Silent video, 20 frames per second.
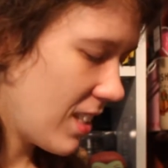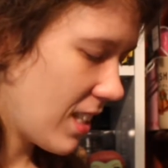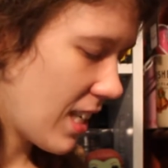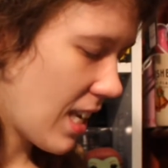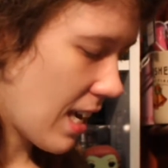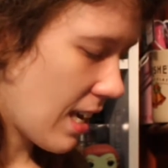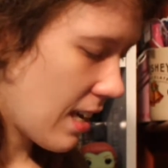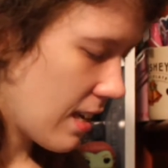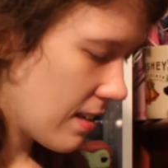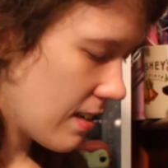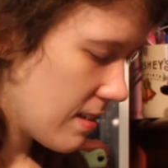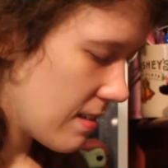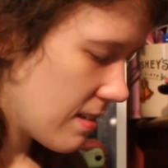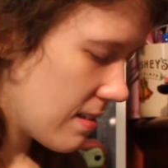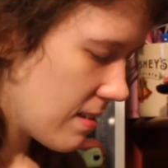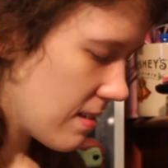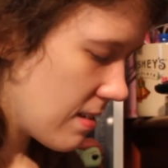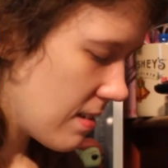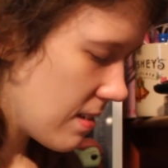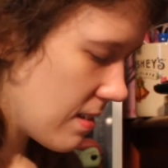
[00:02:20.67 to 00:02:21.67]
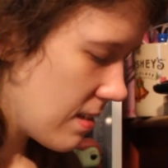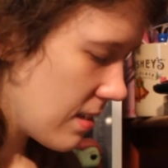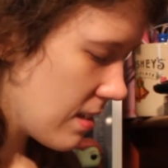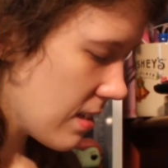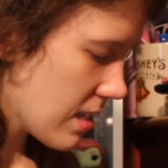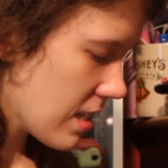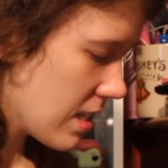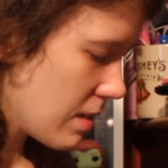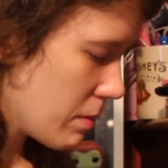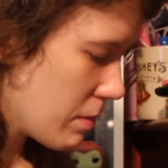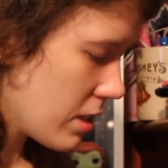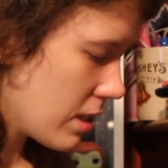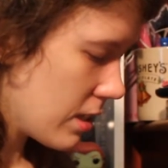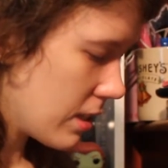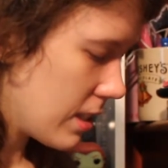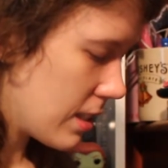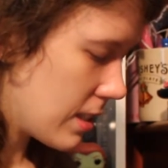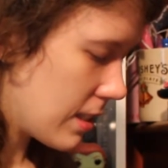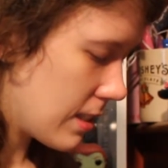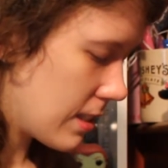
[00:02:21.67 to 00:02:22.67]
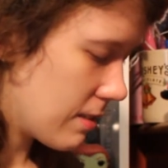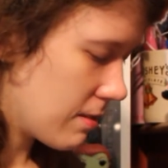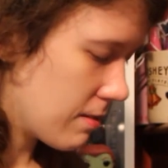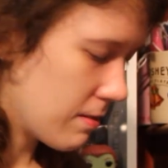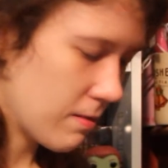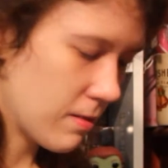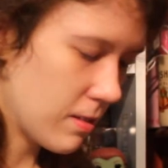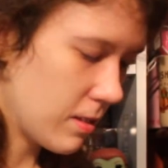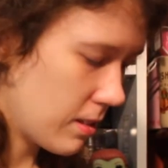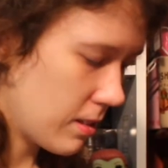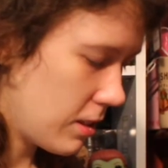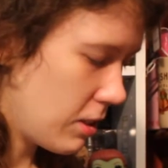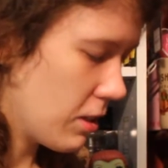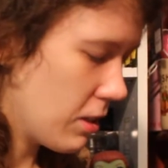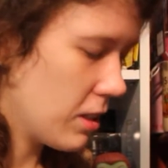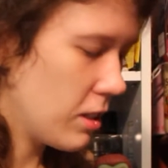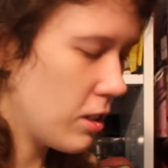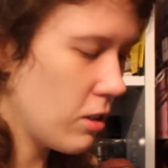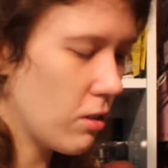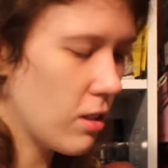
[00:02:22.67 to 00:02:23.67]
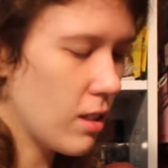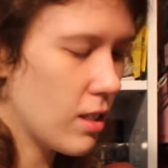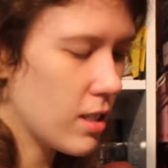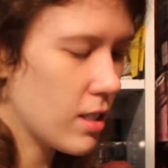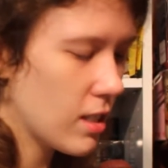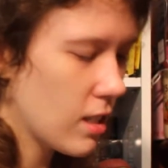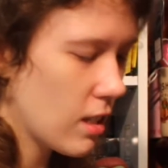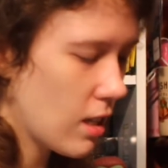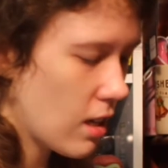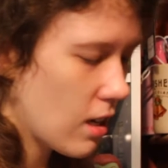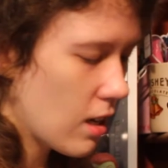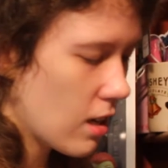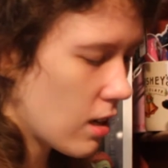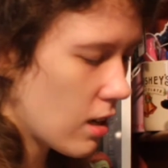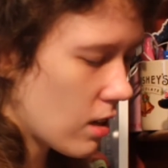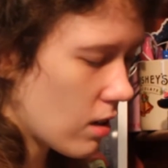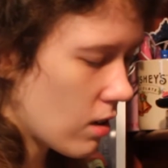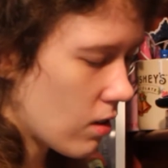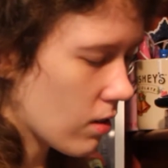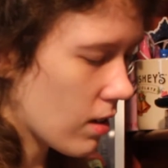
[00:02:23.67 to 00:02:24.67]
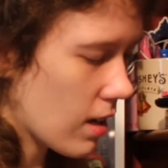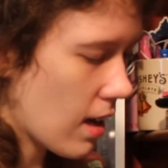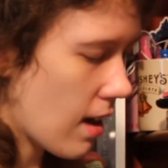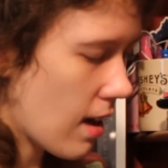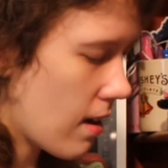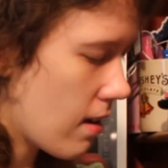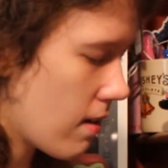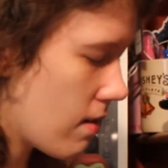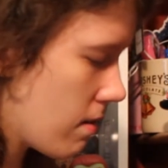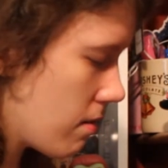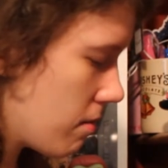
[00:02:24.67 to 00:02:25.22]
Okay. Come on, Lissa, You can do this. Okay.